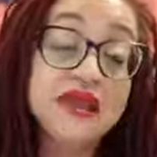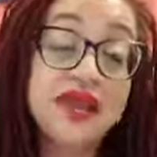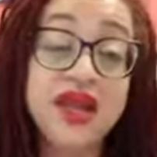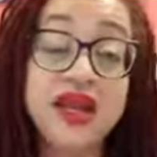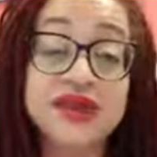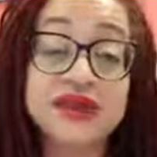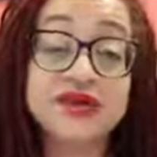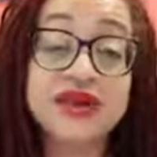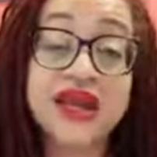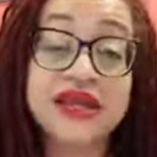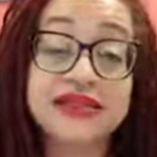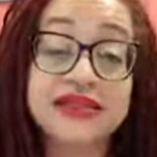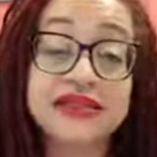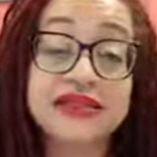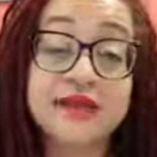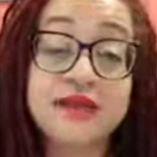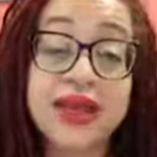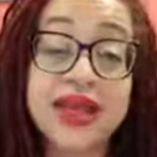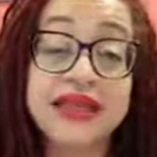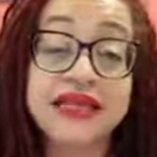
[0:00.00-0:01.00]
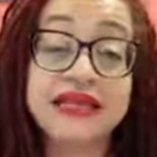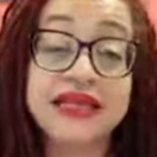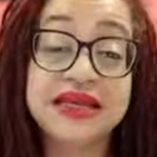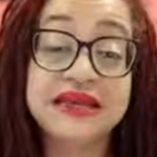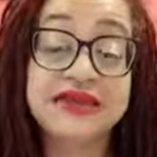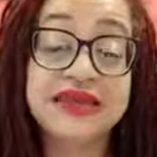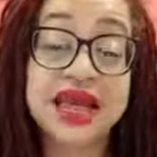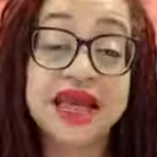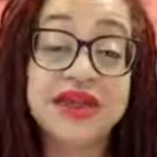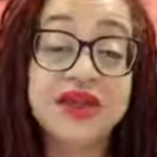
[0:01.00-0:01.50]
The internet's an amazing
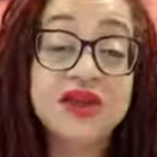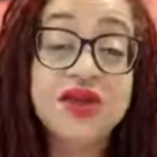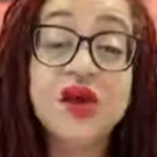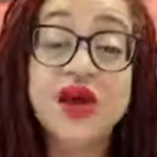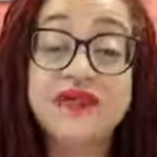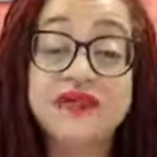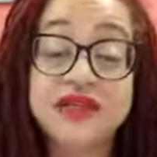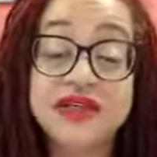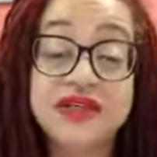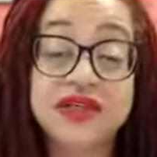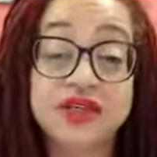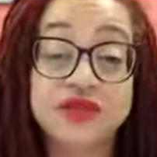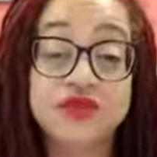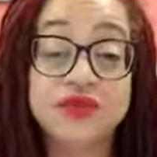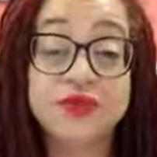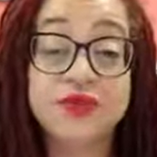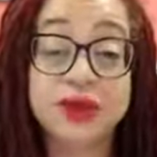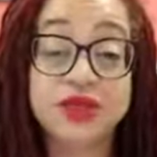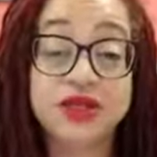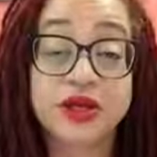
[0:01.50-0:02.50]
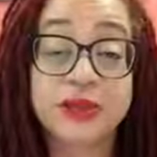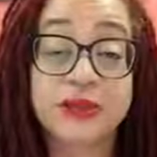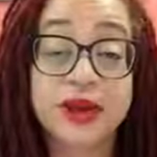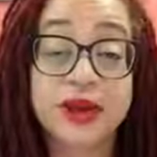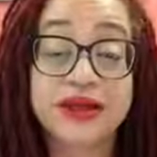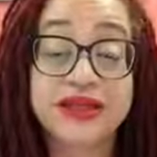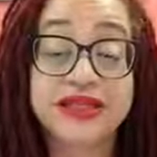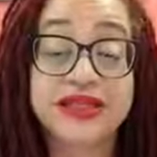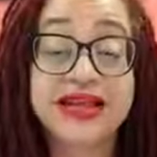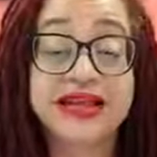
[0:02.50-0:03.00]
thing. You don't have to disrespect your
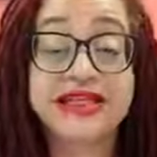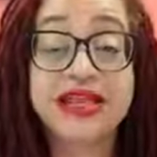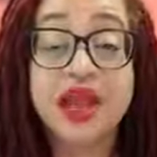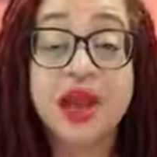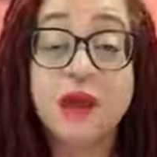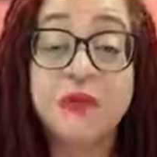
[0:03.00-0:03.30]
parents' house.